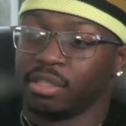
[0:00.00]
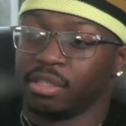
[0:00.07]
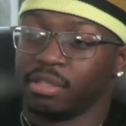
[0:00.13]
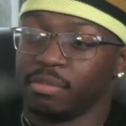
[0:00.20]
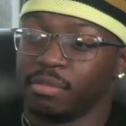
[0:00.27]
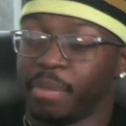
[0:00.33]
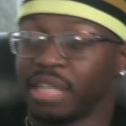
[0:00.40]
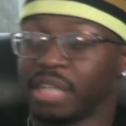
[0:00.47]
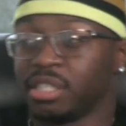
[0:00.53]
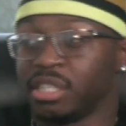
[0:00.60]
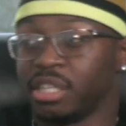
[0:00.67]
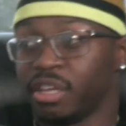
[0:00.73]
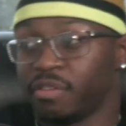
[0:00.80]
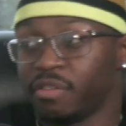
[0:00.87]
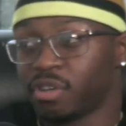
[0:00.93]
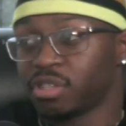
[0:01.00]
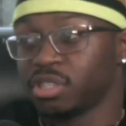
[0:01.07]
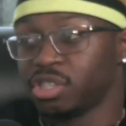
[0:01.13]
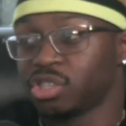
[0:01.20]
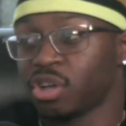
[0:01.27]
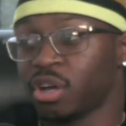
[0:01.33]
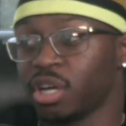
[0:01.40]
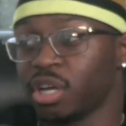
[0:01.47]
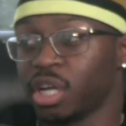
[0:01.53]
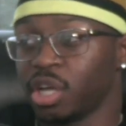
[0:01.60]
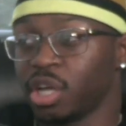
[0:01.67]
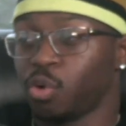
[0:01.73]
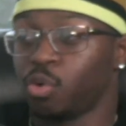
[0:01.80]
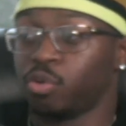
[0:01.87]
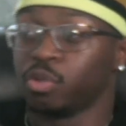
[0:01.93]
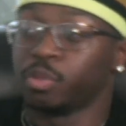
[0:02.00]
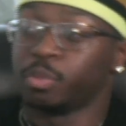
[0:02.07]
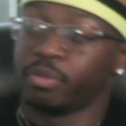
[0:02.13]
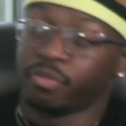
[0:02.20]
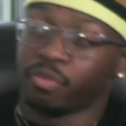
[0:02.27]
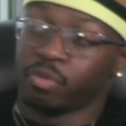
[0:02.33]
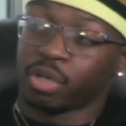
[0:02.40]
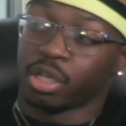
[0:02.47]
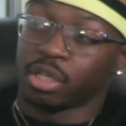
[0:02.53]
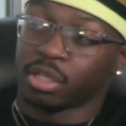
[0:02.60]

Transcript: basically the adversity started there or was before that?